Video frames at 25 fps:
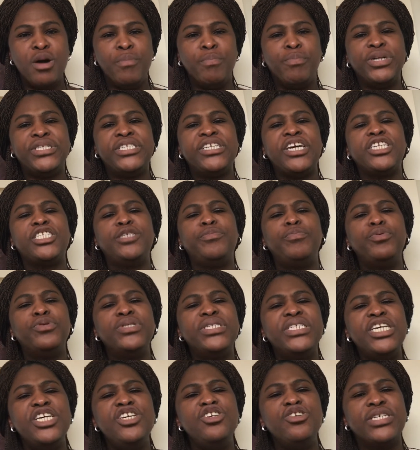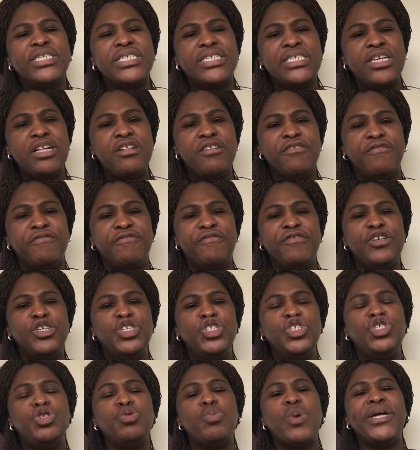but exposing yourself
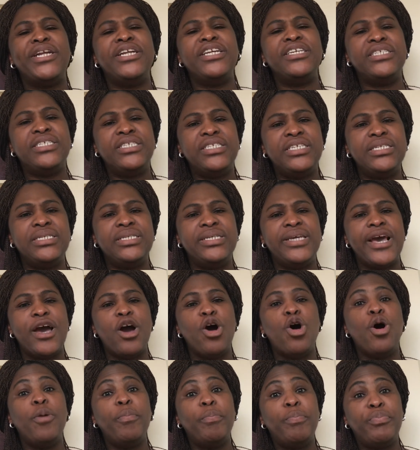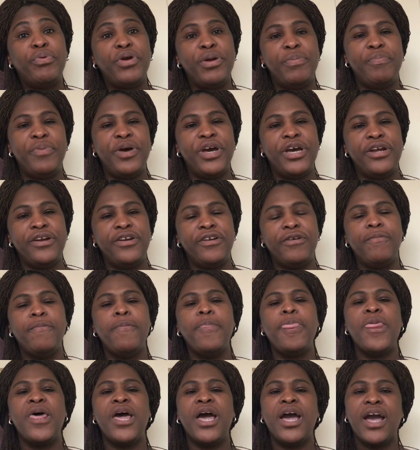to anesthesia unprepared
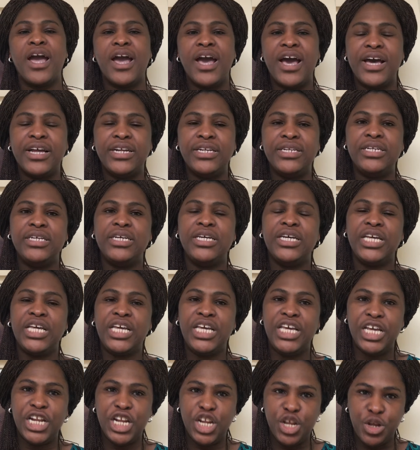can kill